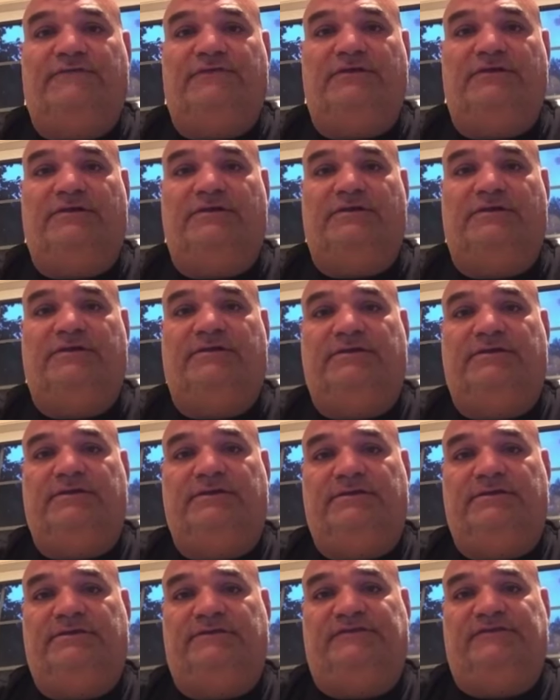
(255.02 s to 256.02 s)
the the
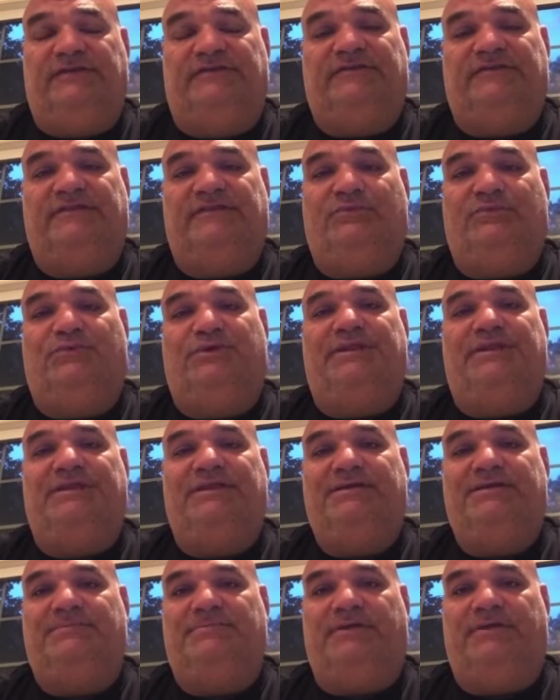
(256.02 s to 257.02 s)
season that we
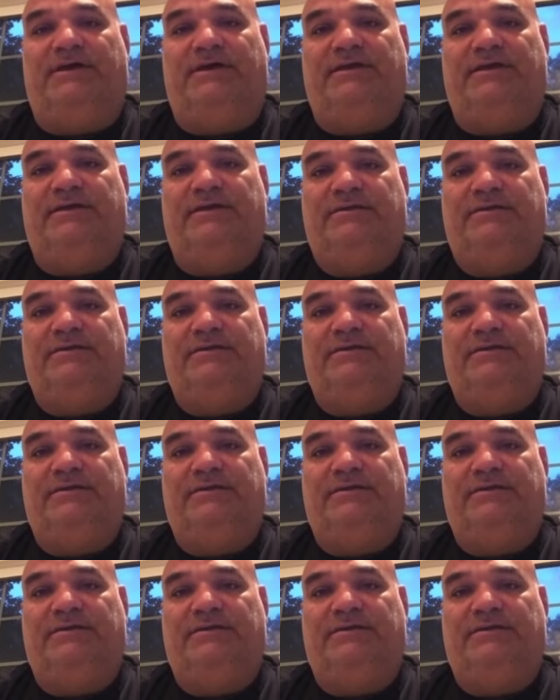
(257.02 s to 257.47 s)
didn't play,